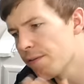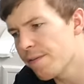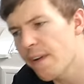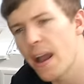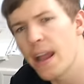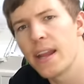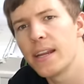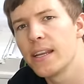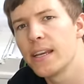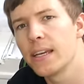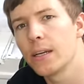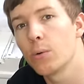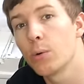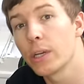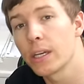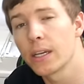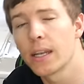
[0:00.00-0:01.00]
fading,
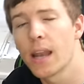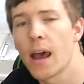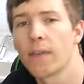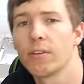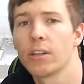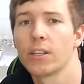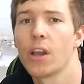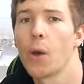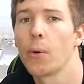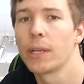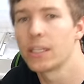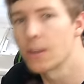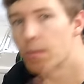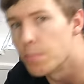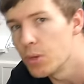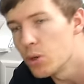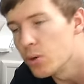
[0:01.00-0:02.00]
we can have it going
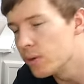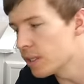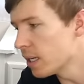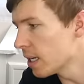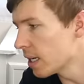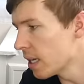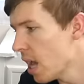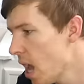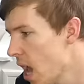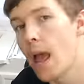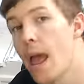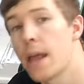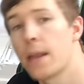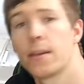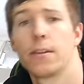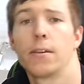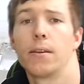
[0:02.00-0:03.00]
to music
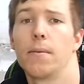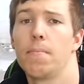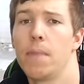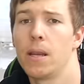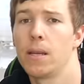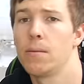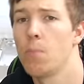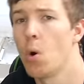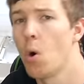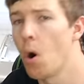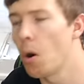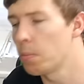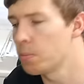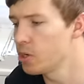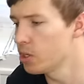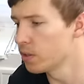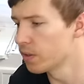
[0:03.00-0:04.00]
and many more
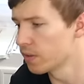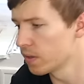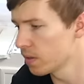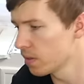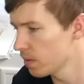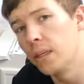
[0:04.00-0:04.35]
options.